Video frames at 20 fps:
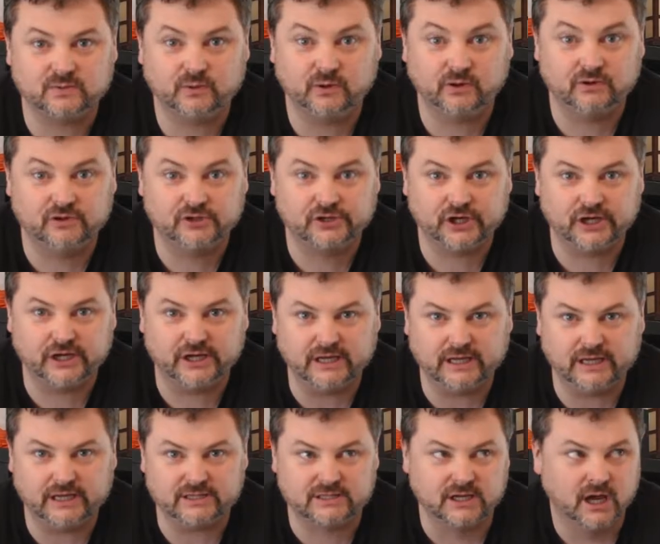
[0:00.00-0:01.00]
World
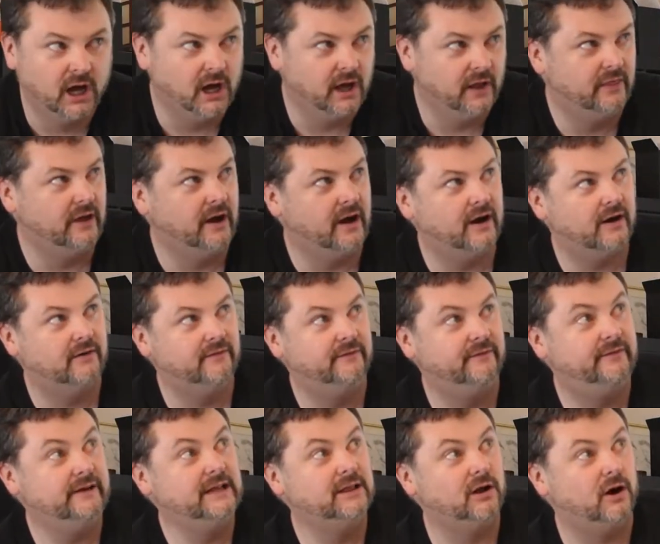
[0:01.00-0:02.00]
Journeys, the
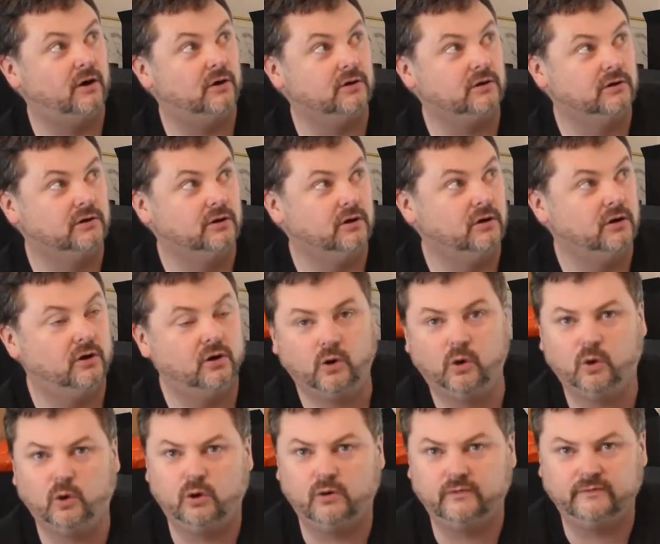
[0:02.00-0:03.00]
vlog
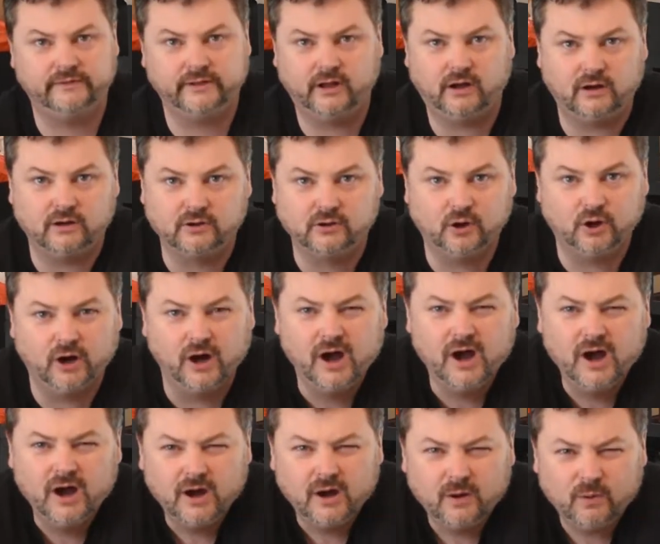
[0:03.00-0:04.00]
or vlog or
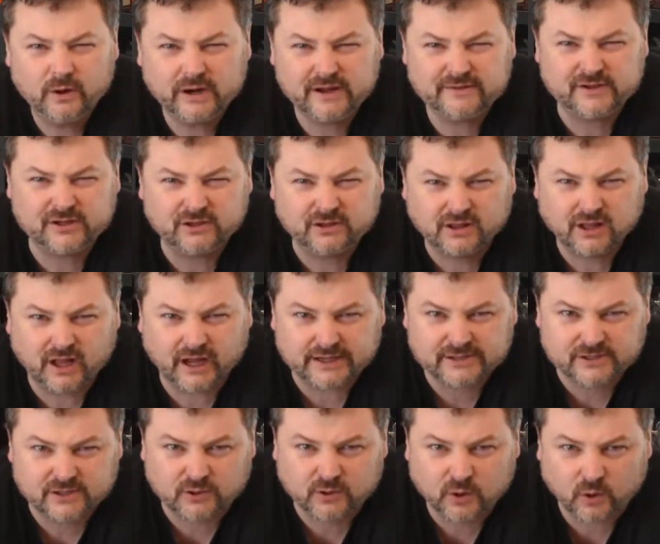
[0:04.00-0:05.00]
whatever you'd like
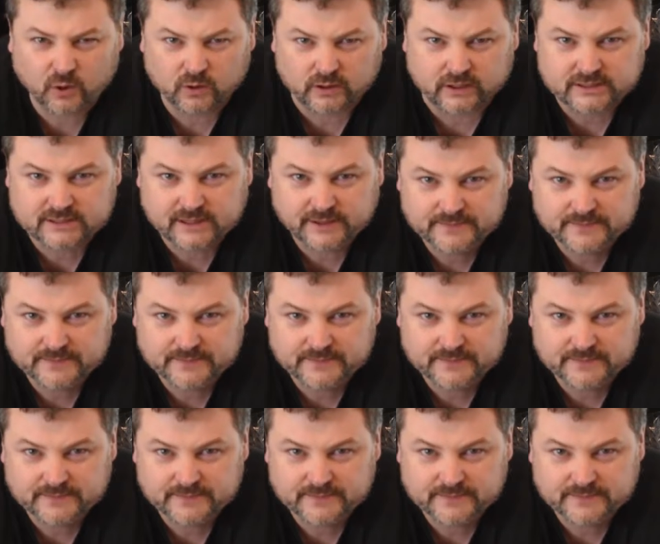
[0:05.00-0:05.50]
to call it.